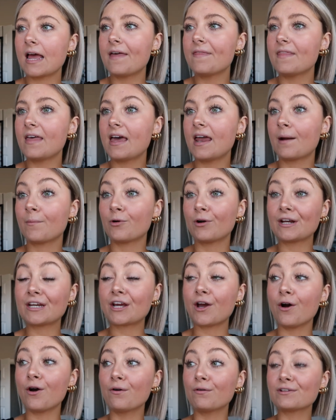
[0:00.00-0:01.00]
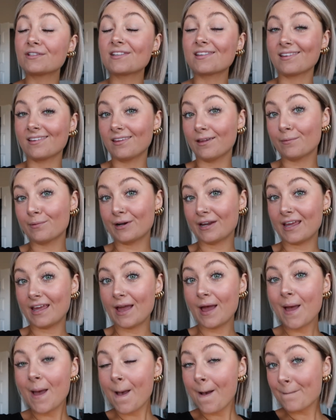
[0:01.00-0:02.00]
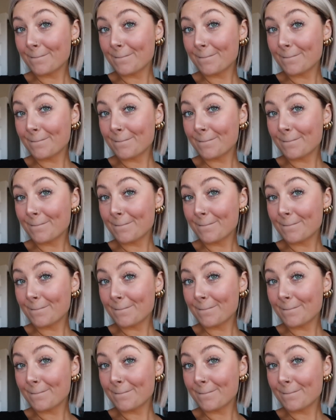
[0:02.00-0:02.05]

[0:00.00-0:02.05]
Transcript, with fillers: and then I'm going to go to the Liberty